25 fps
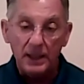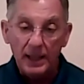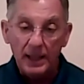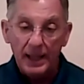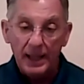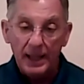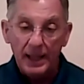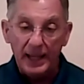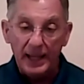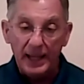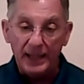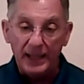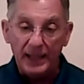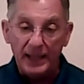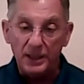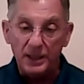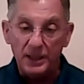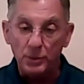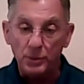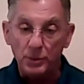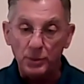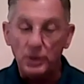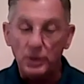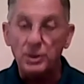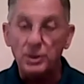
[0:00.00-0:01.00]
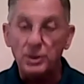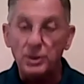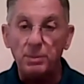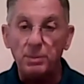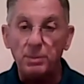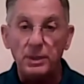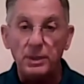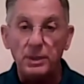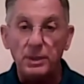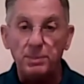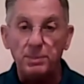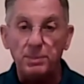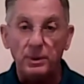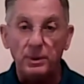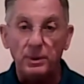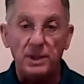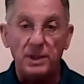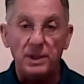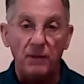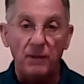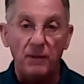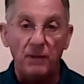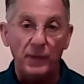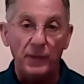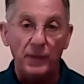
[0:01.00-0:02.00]
and introduce the principles of
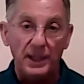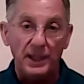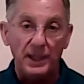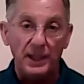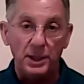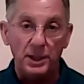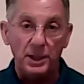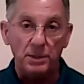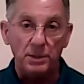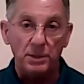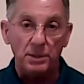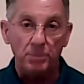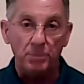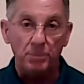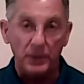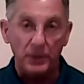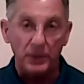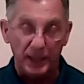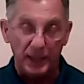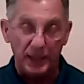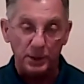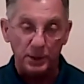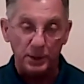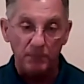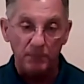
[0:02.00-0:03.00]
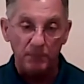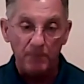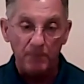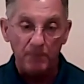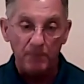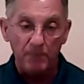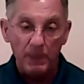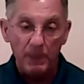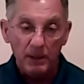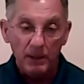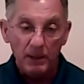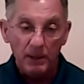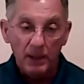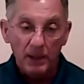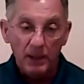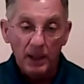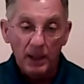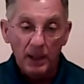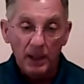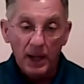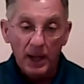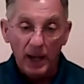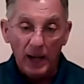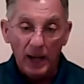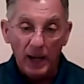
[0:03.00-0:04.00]
radiation protection.
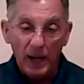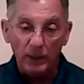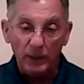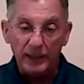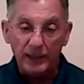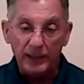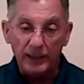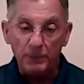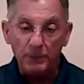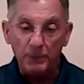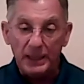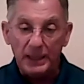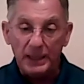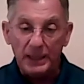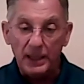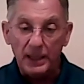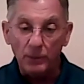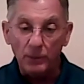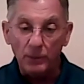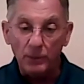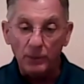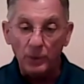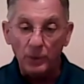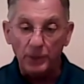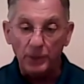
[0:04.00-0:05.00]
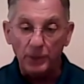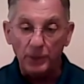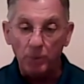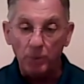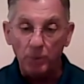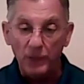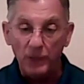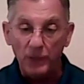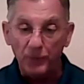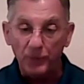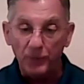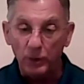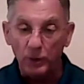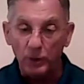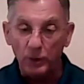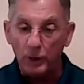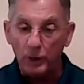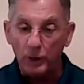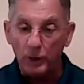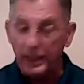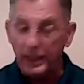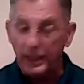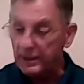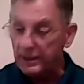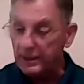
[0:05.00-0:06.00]
I'd like to begin with a brief look
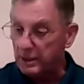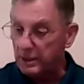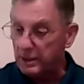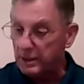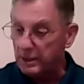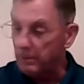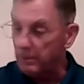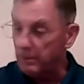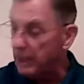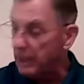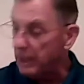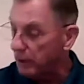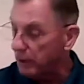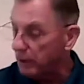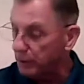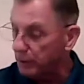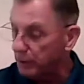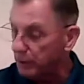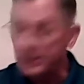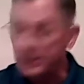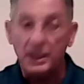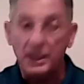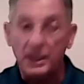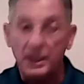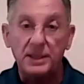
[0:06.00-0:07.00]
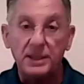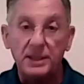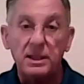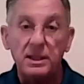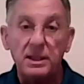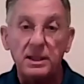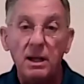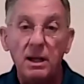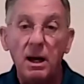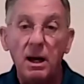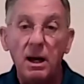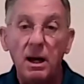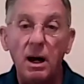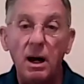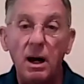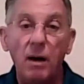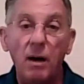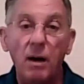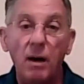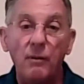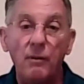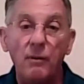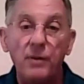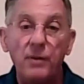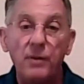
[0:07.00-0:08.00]
at some characteristics of
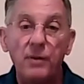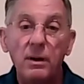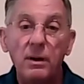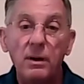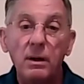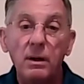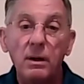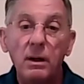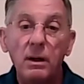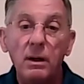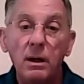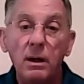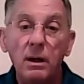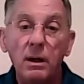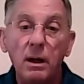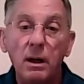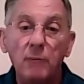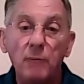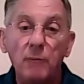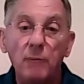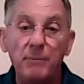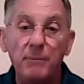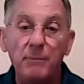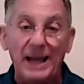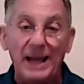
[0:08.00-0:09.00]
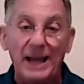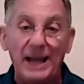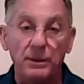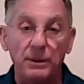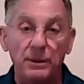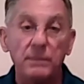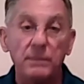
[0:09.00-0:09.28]
matter.